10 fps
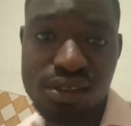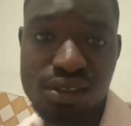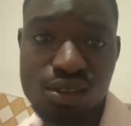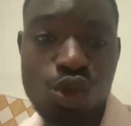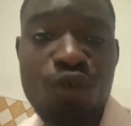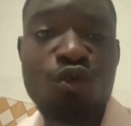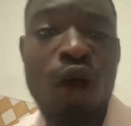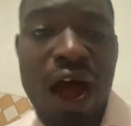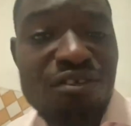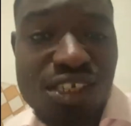So if
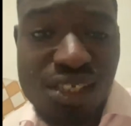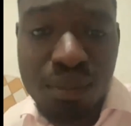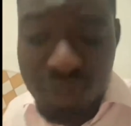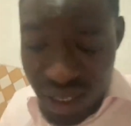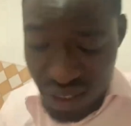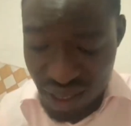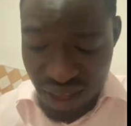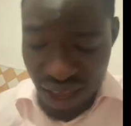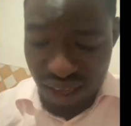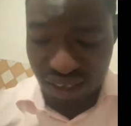you have something
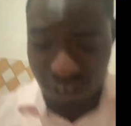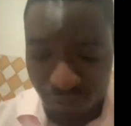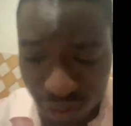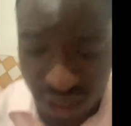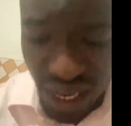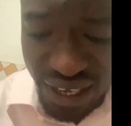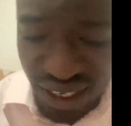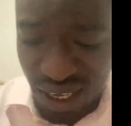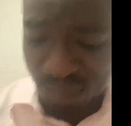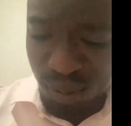and it feels
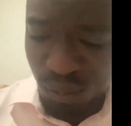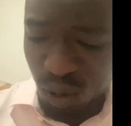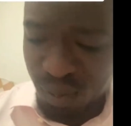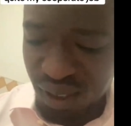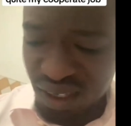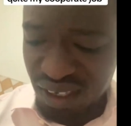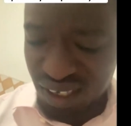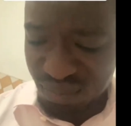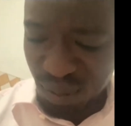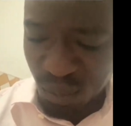like people
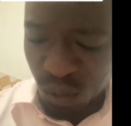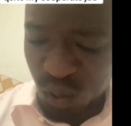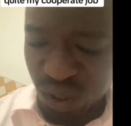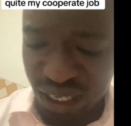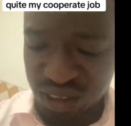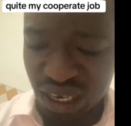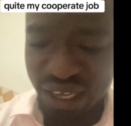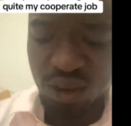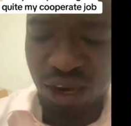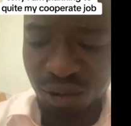look at you
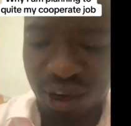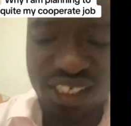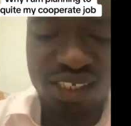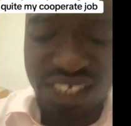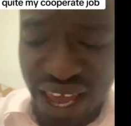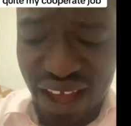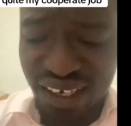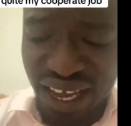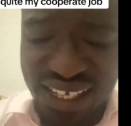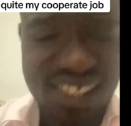like you're crazy, yeah,
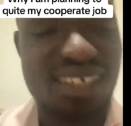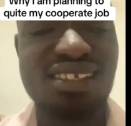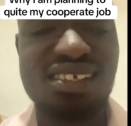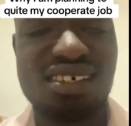that's it.